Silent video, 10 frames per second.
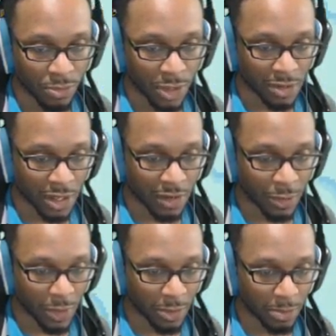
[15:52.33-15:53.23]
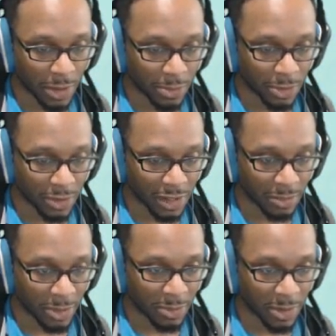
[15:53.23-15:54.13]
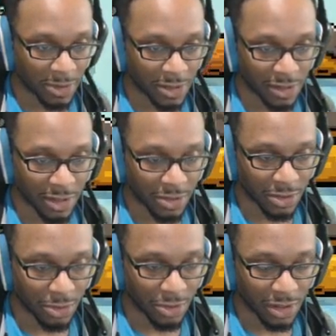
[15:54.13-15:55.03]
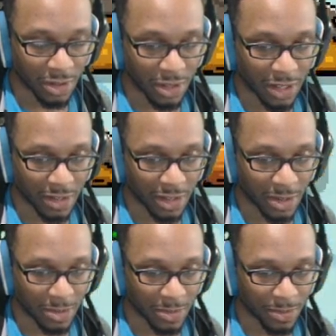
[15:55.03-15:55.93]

That's kind of a weird bumper thing, but maybe it's just introducing the concept.